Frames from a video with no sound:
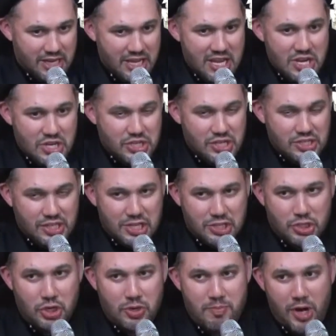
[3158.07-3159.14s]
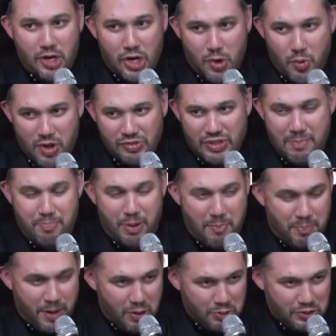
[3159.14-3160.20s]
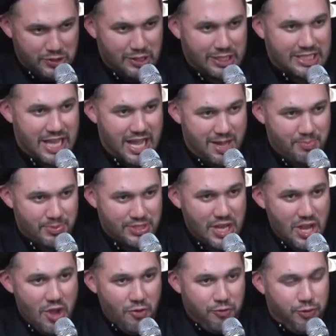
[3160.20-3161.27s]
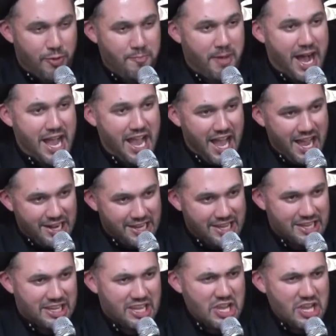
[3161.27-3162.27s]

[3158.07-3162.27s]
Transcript: She says, tomorrow when the proposal comes for my Ali,